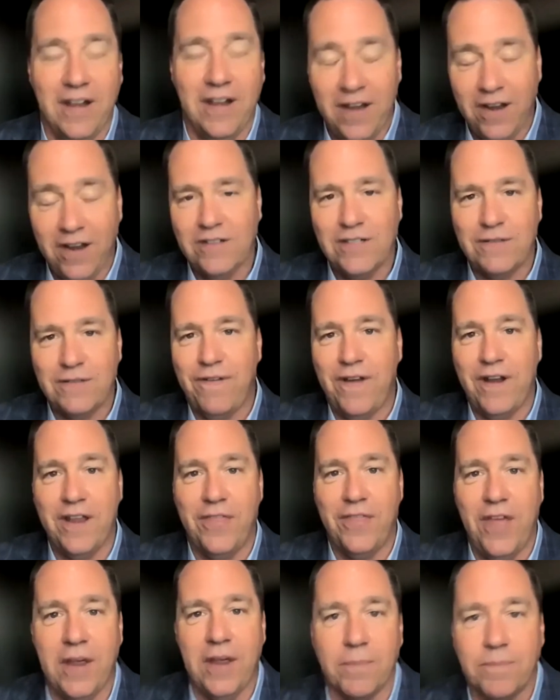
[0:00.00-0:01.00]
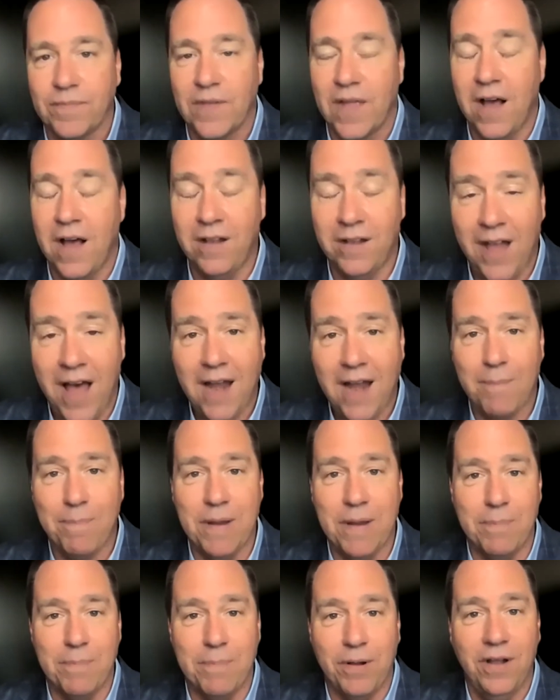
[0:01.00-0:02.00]
And here's the funny thing. A lot of
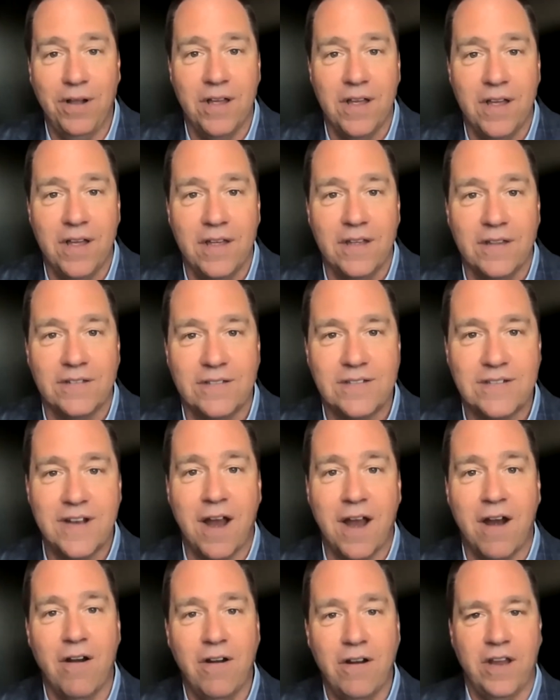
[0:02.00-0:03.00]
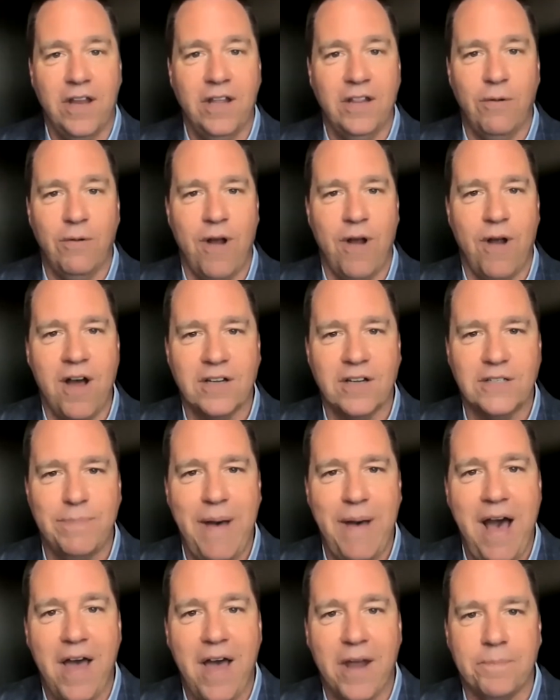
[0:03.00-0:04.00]
people start in the wrong
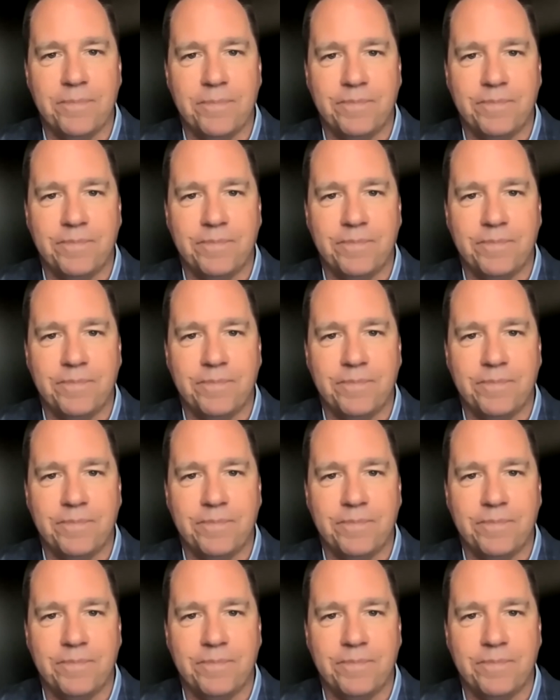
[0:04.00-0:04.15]
spot.